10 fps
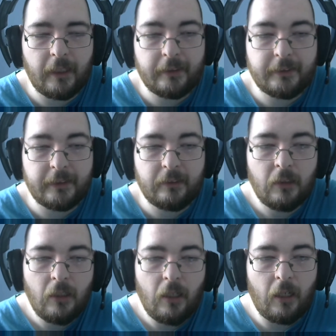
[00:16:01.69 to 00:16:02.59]
18.
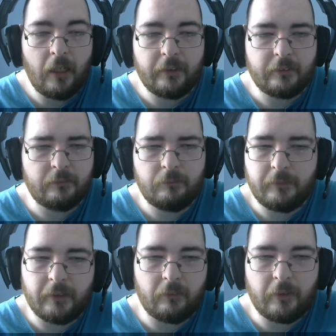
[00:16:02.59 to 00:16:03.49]

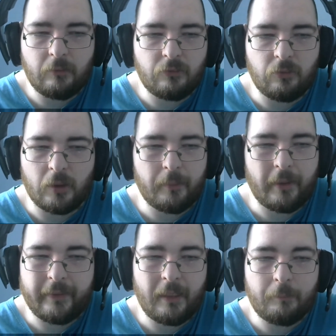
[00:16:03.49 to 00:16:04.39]
You know, they was talking
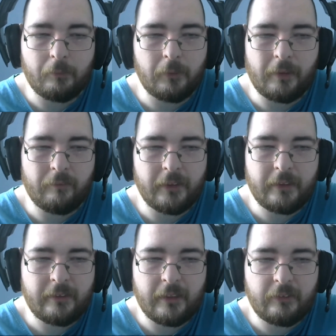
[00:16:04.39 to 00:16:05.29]
about that, but whatever,
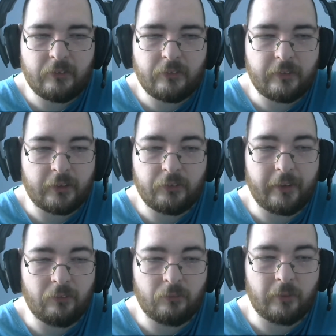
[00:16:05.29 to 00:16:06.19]
it's the
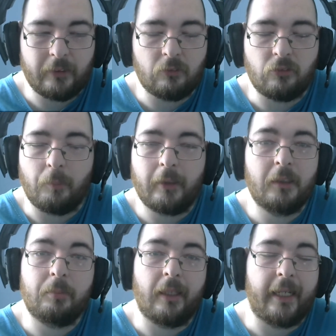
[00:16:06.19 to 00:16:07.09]
trailer looked really awesome. I'm going
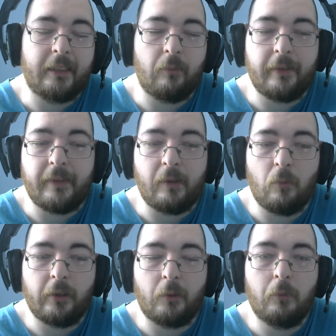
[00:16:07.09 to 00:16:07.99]
to play it anyway, day
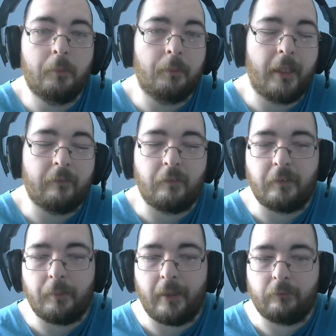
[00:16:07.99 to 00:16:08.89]
one. I will be paying
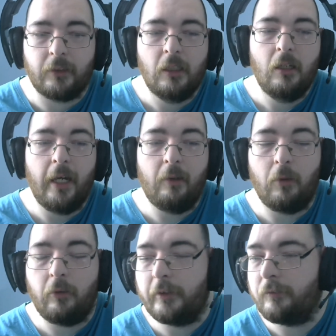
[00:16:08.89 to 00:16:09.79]
£50. Hell,
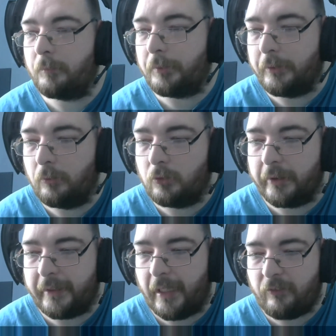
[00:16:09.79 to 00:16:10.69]
I'll even pre-order
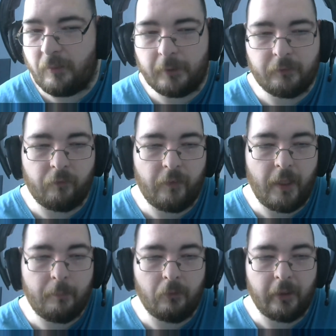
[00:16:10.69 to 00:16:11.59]
it. That is how much of a
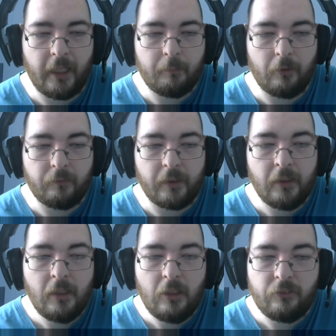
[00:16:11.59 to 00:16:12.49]
fanboy I am of it.
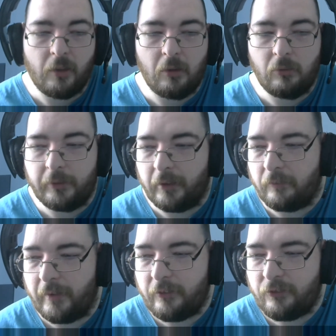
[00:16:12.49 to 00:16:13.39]
So, you know,
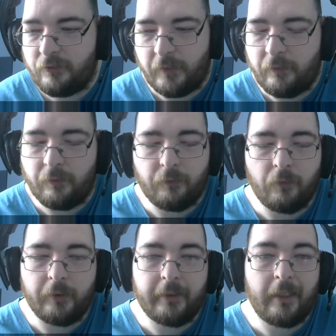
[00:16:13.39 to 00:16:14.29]
that's FIFA
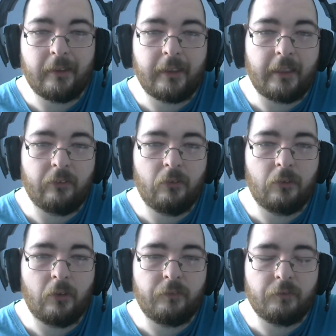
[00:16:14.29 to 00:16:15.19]
for you. That, again, not a
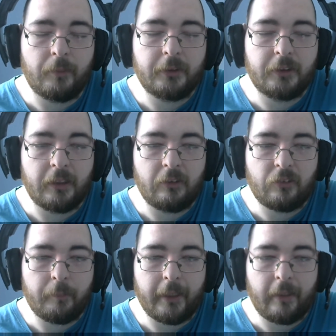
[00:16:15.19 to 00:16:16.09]
lot of information is
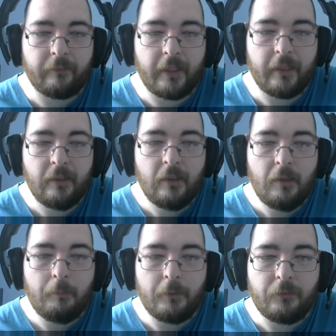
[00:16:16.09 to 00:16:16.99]
coming out there.
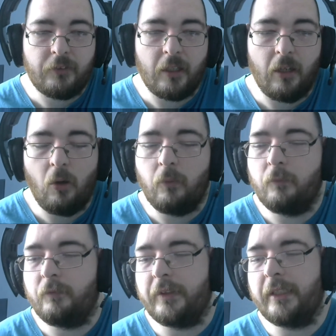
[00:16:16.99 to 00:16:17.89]
But,
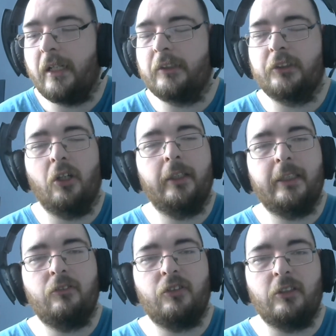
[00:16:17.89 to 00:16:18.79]
the
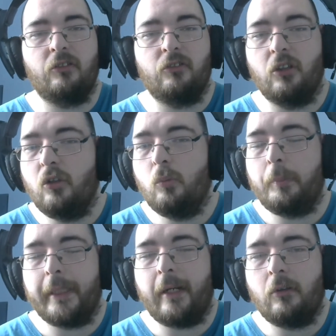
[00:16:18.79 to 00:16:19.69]
Journey Season 2 will
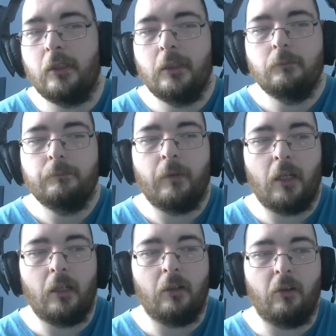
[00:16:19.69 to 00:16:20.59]
be out.
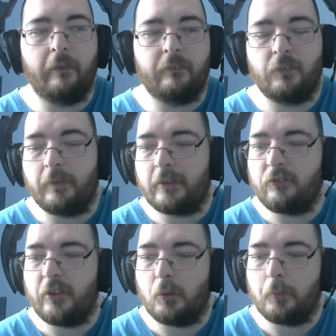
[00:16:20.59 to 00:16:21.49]
So they're
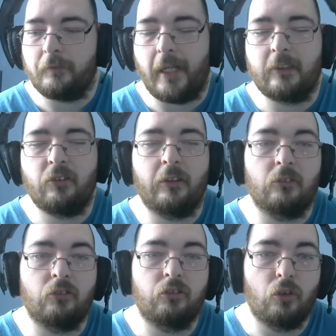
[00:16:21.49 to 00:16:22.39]
continuing with Alex
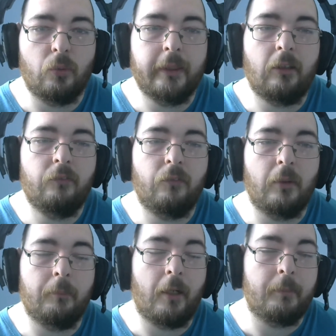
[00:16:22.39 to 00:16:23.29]
Hunter's story. I
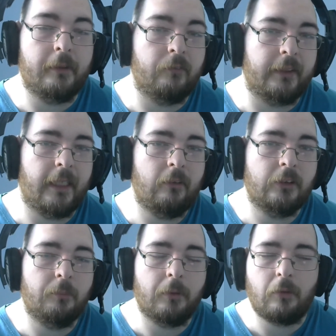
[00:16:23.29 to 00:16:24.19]
thought it might be a different
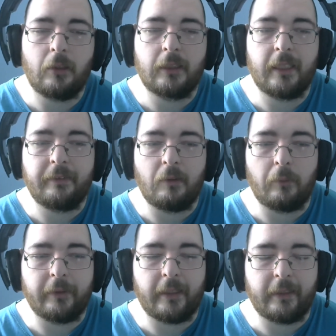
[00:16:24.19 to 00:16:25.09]
character, but I'm kind of glad they
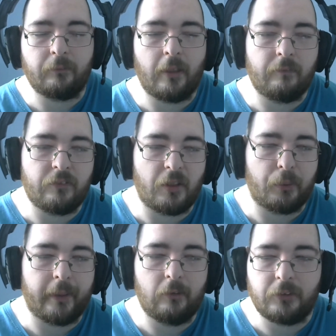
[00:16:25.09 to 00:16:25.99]
went down that route with the same
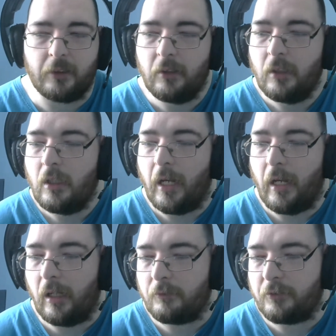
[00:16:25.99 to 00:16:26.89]
character.
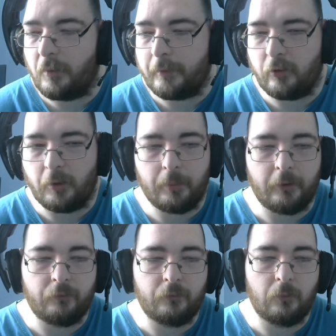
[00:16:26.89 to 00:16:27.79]
So I'll be doing a
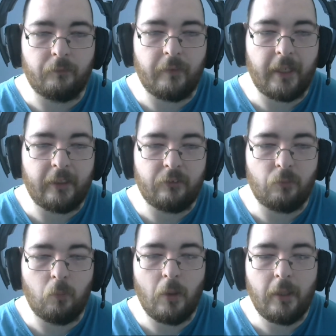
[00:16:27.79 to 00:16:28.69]
playthrough of that as
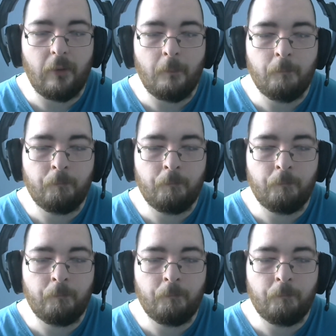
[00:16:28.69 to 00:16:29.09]
well.